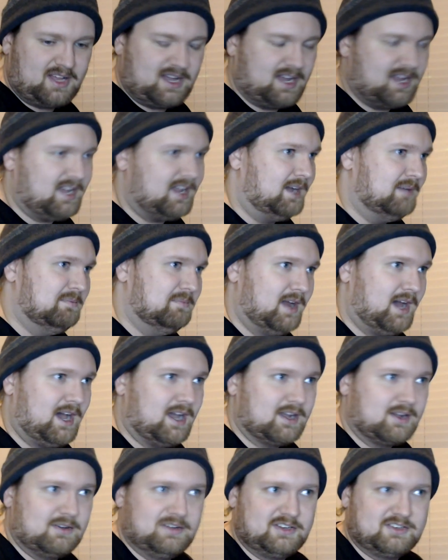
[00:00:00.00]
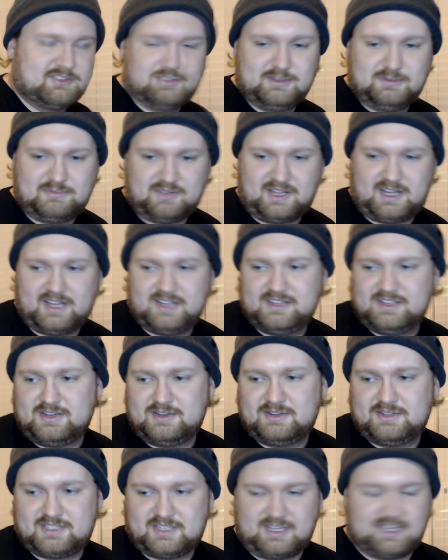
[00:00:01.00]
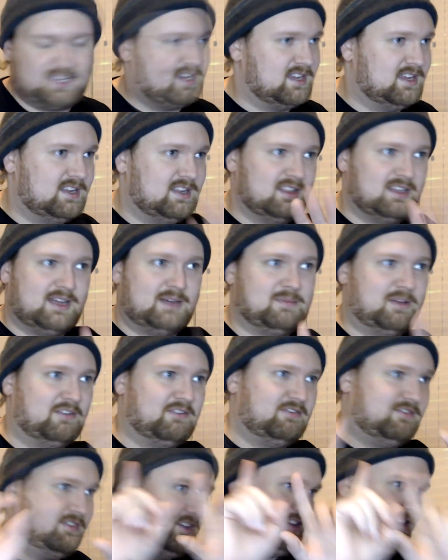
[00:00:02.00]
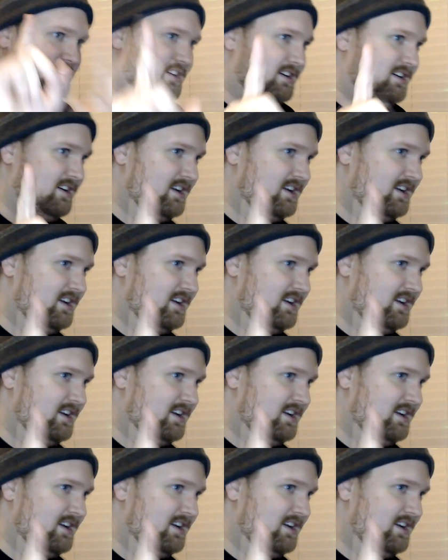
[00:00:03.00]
I'm not going to apply those. Again, not my figure,